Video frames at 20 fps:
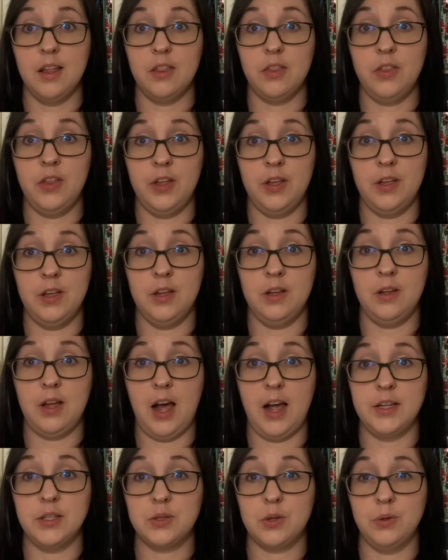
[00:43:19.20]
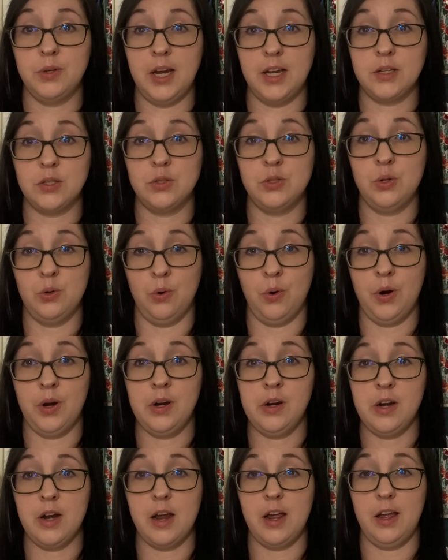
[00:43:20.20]
The high school next
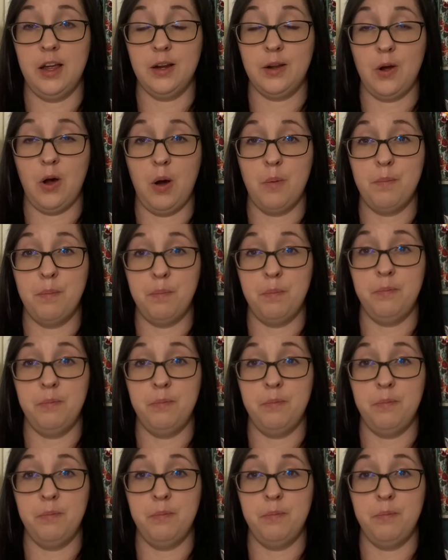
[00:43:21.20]
door uh, got a